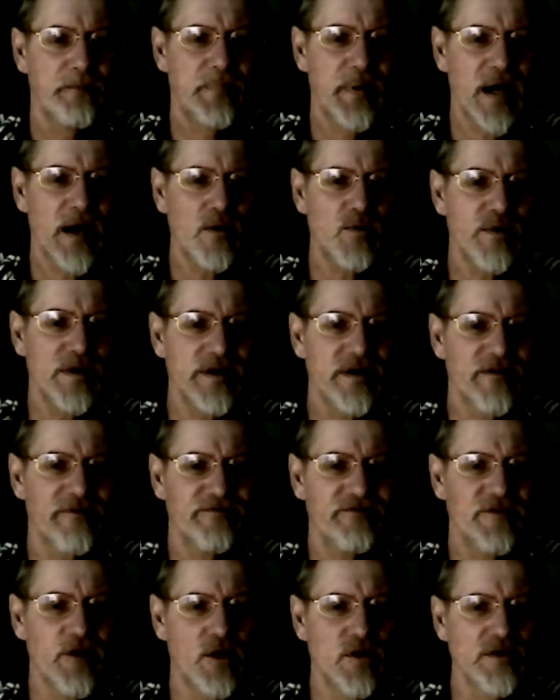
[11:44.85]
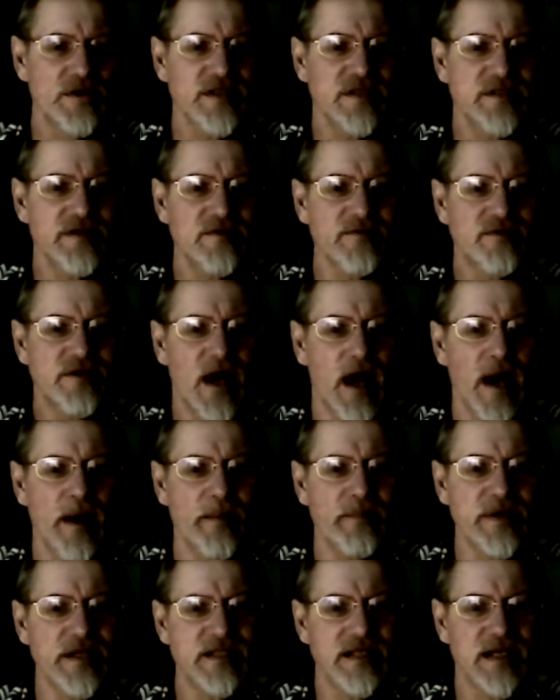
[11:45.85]
But when the fullness of
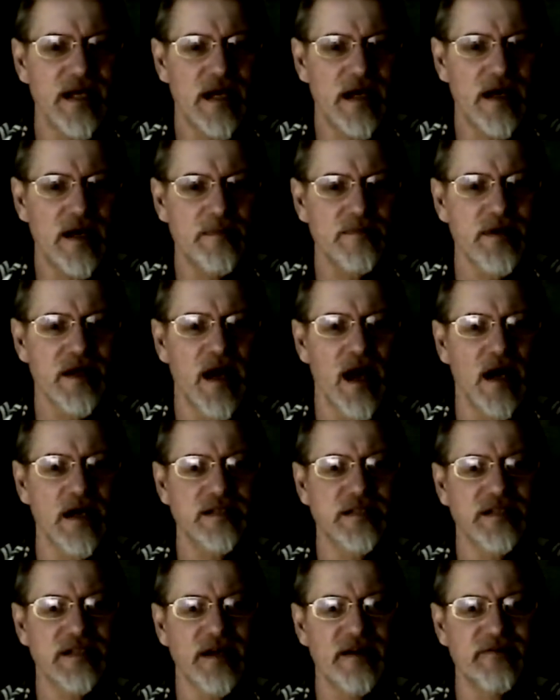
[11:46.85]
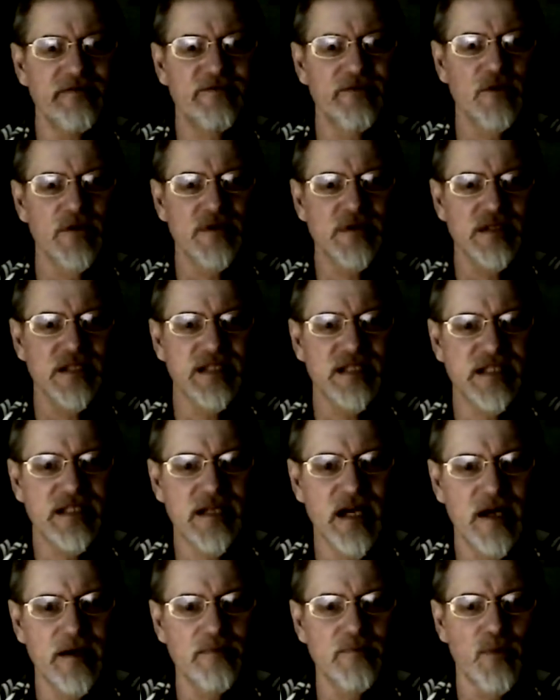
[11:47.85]
time had come, God sent forth his
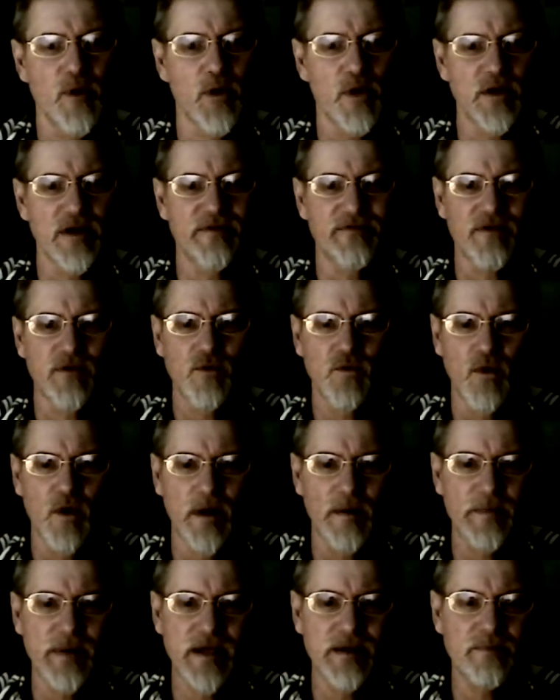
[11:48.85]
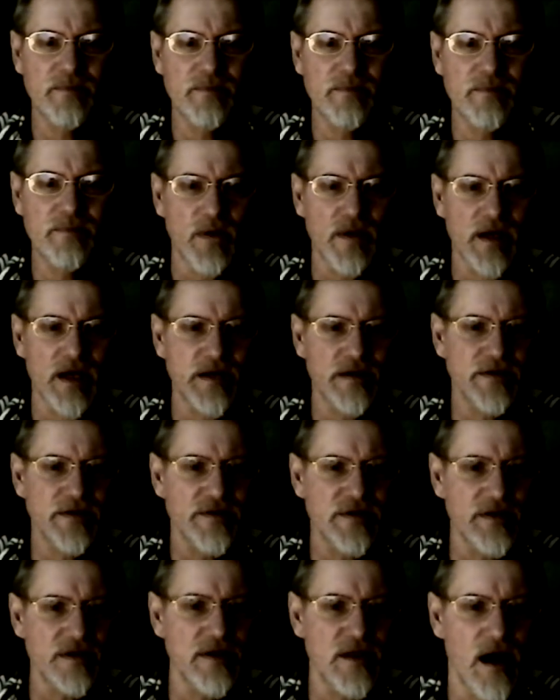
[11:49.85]
Son, born of a woman, born under
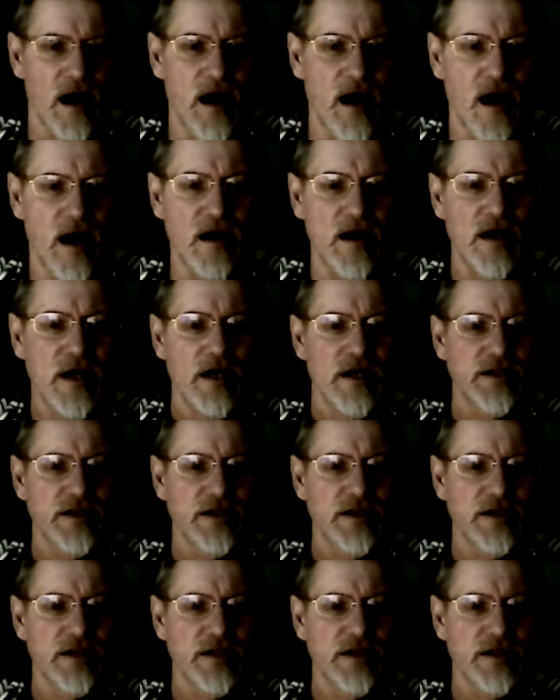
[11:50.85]
the law,